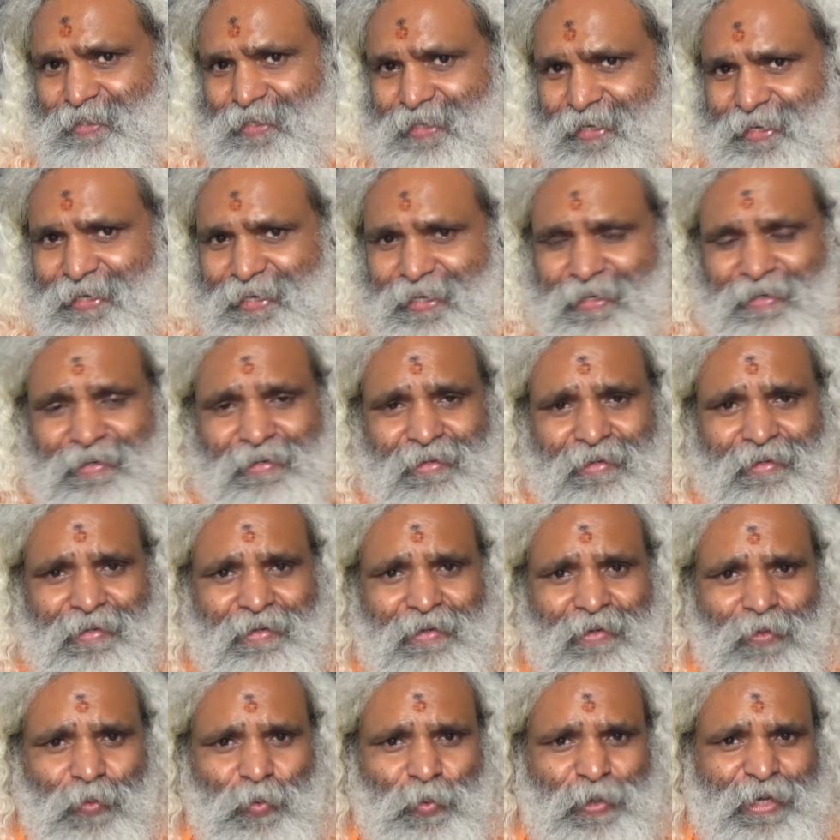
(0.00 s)
Again,
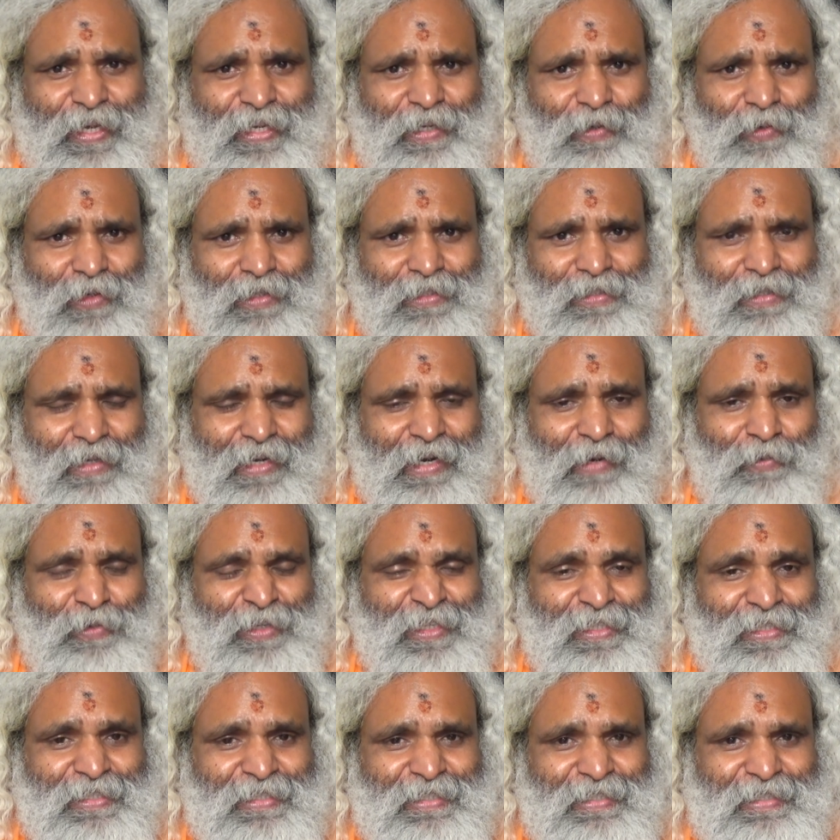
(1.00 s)
why your
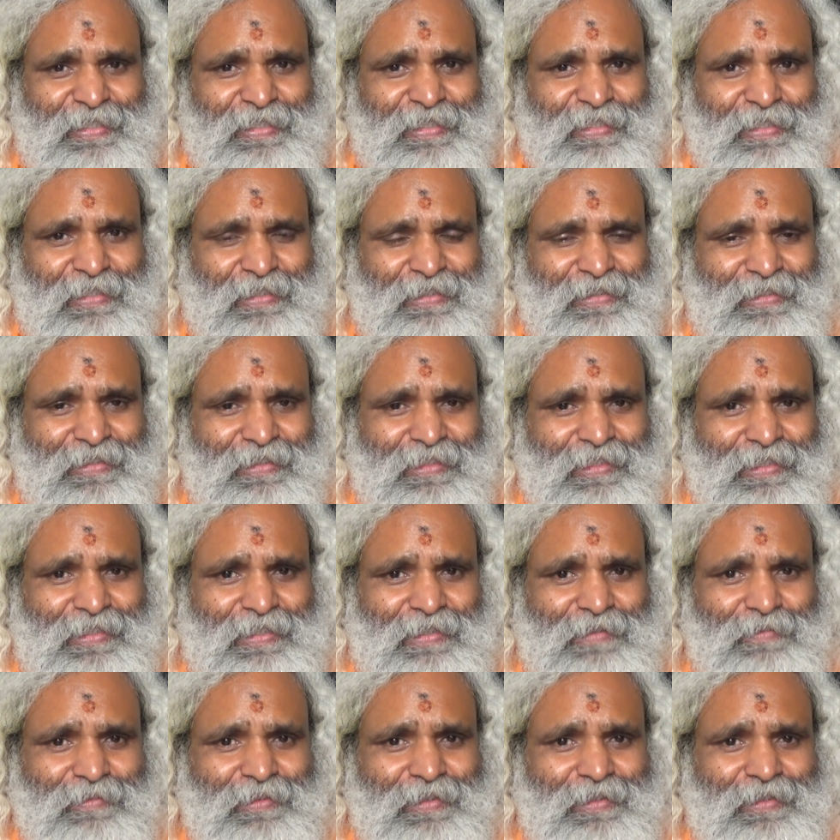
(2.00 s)
surrounding is
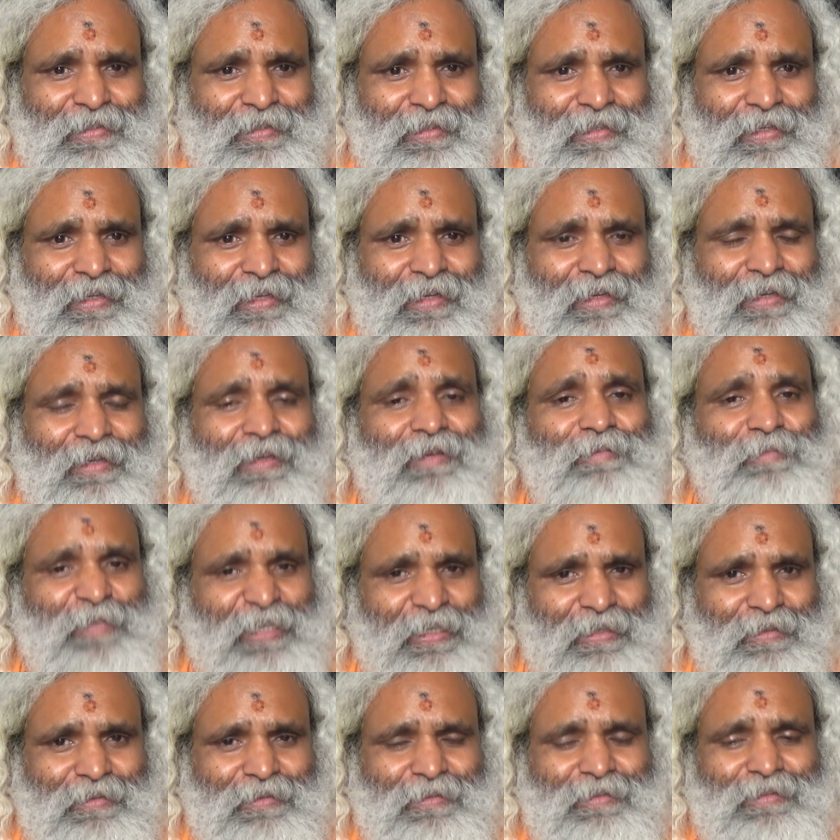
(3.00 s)
disturbed?
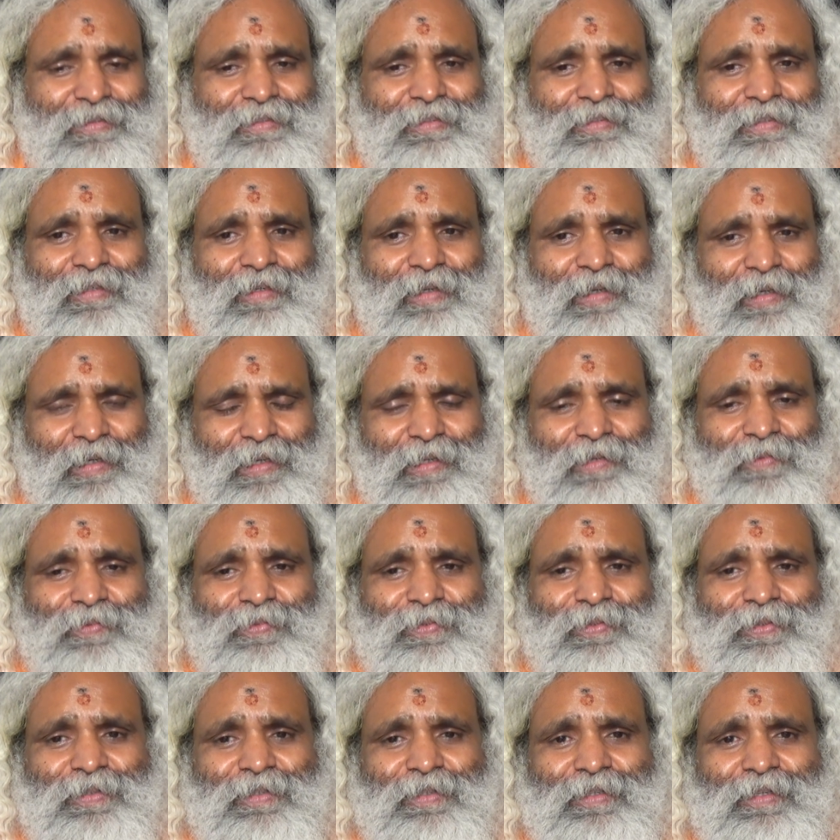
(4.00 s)
Because of
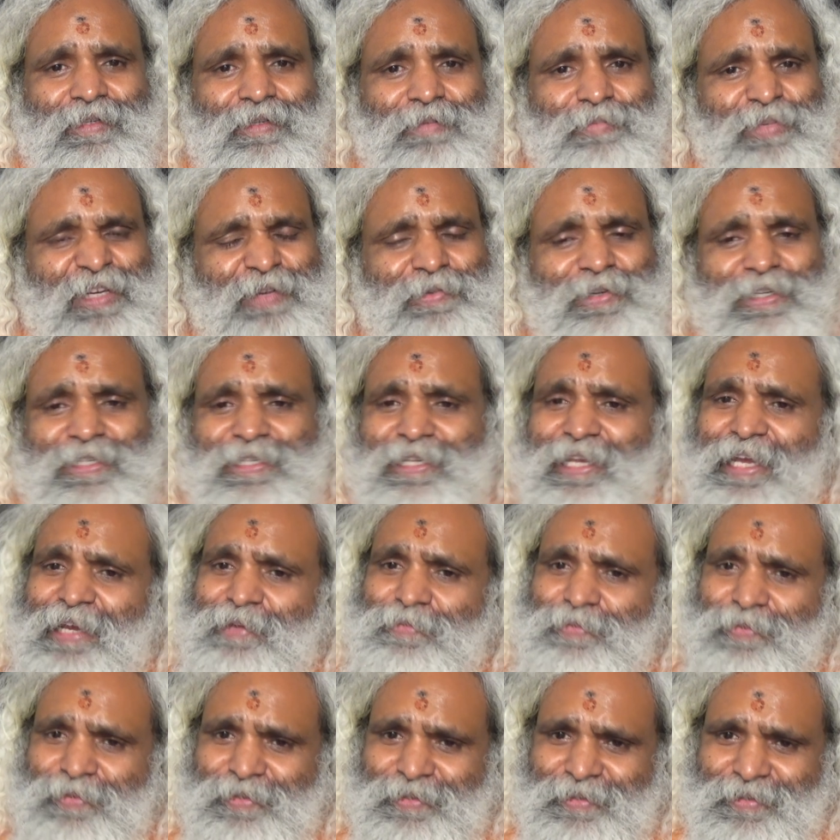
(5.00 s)
previous
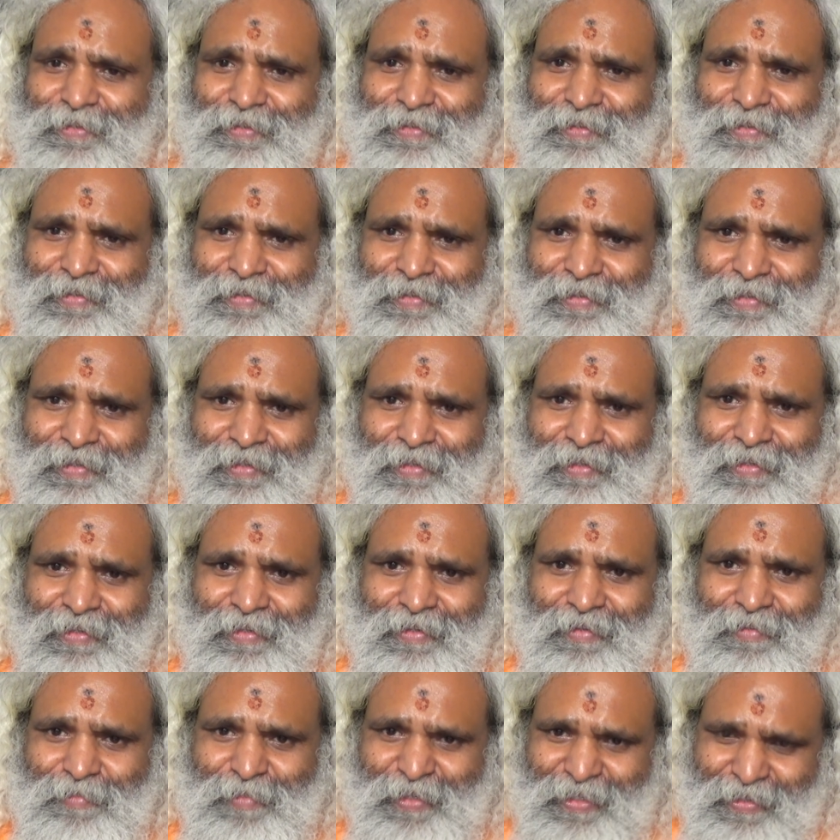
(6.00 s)
life.
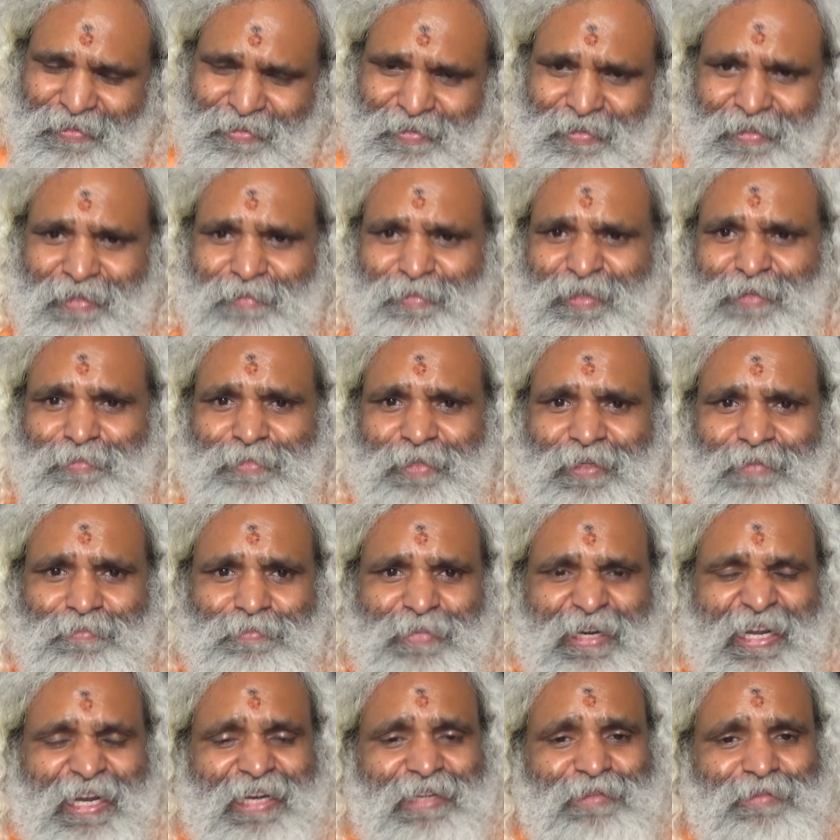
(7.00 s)
Because remember,
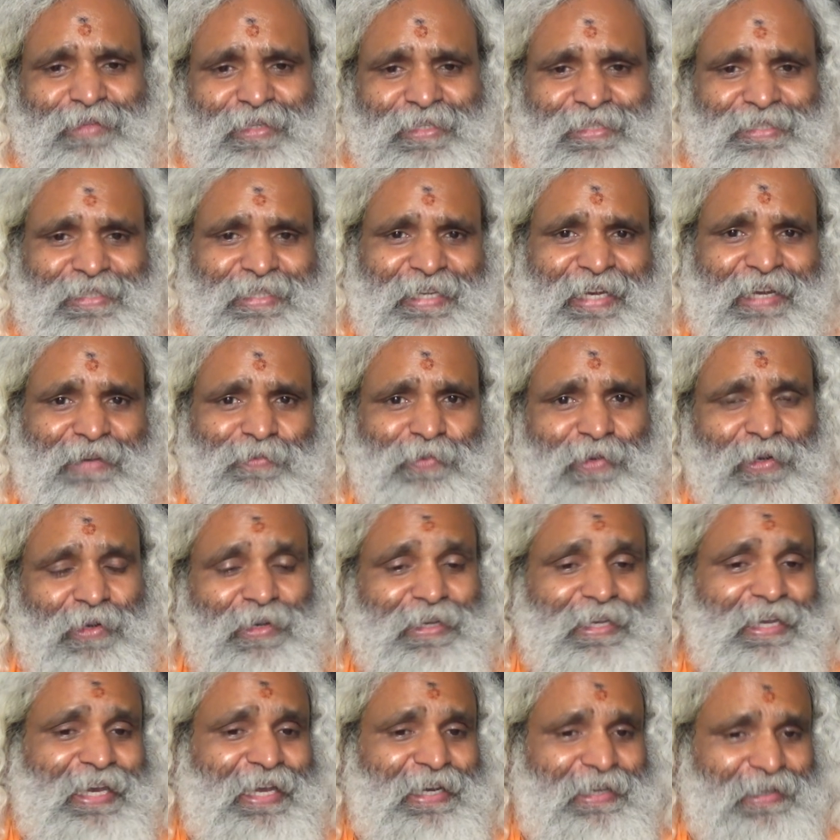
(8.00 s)
Prarabdha is there for
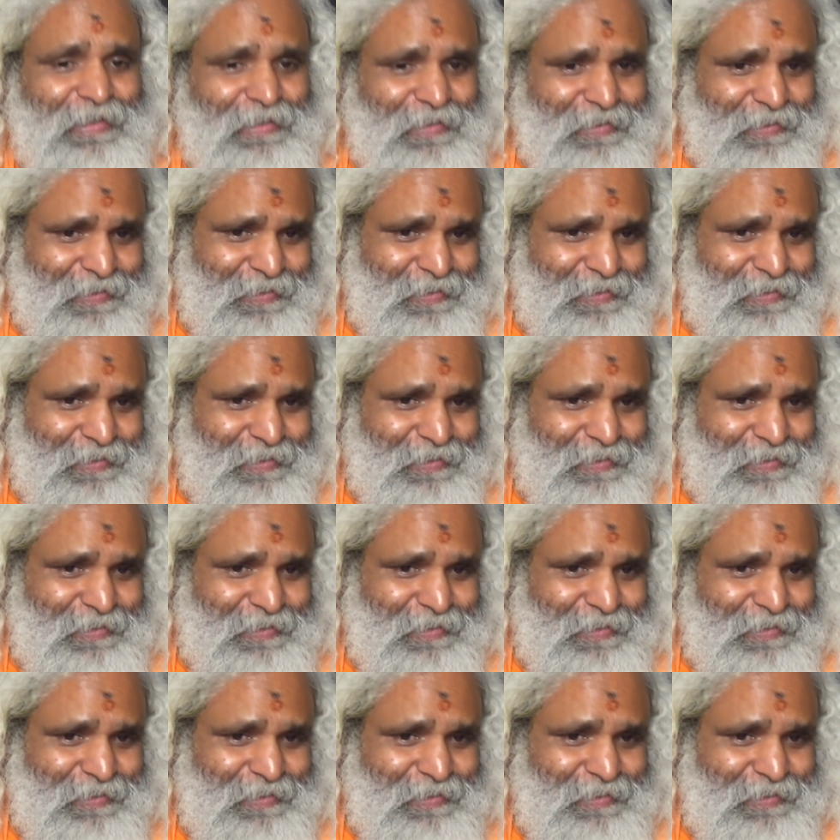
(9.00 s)
Agyani.